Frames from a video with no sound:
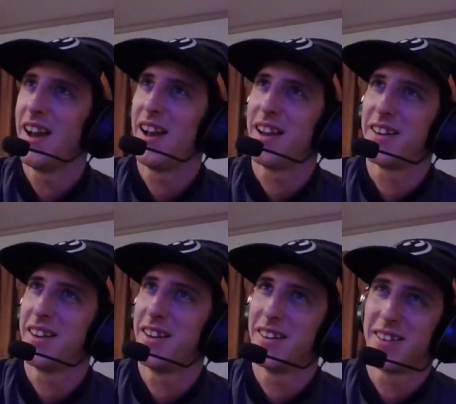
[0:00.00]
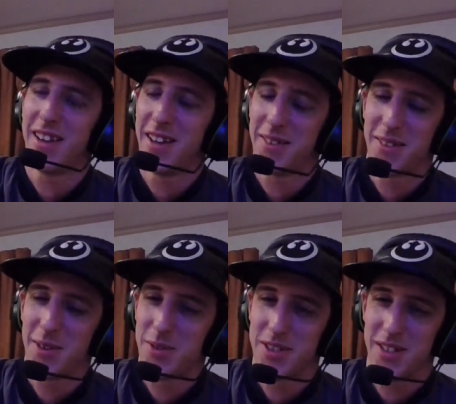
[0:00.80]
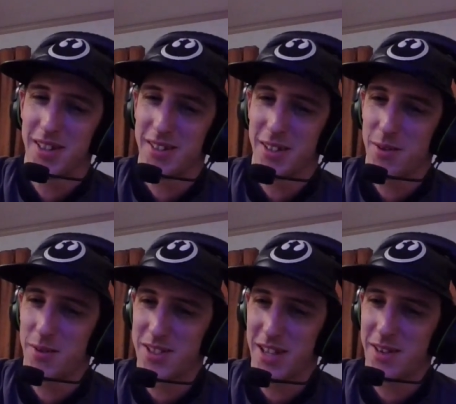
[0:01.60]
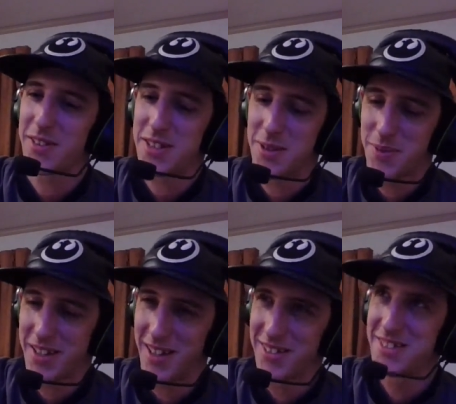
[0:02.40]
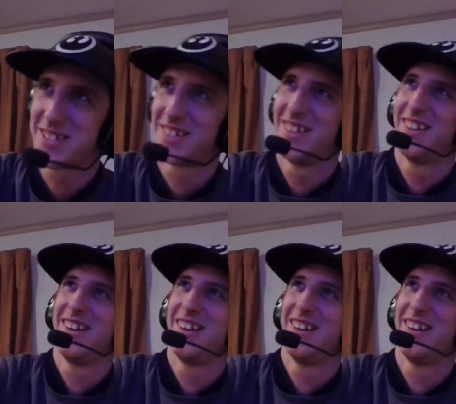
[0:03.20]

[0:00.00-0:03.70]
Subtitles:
and it was definitely something else.